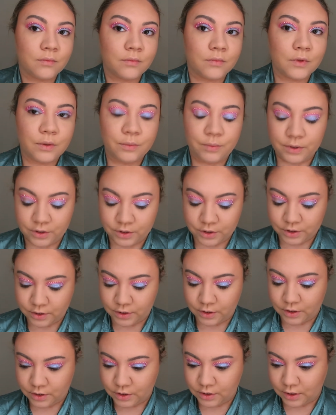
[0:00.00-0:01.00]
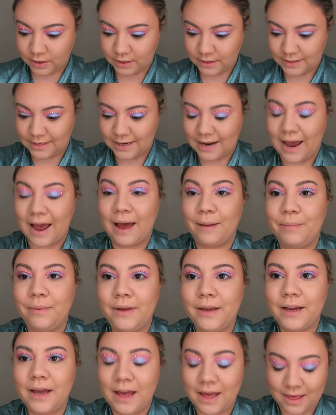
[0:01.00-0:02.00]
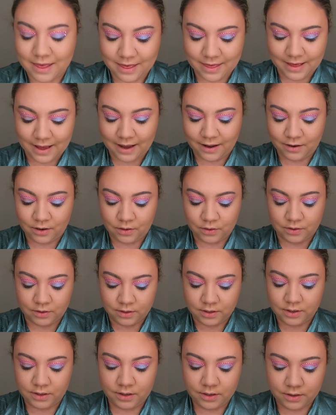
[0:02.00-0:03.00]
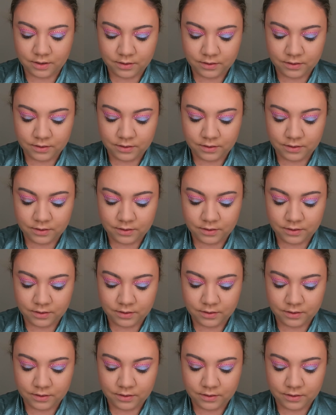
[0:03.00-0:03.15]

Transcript: And we're just going to start tapping that on.